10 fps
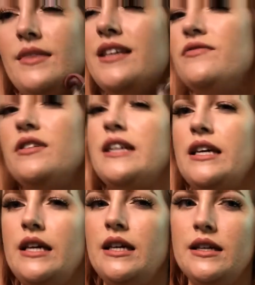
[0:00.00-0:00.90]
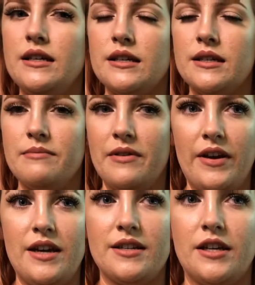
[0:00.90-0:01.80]
Thanks for licking my
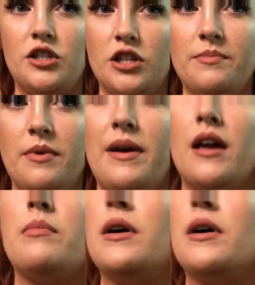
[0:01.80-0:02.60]
face. I just put makeup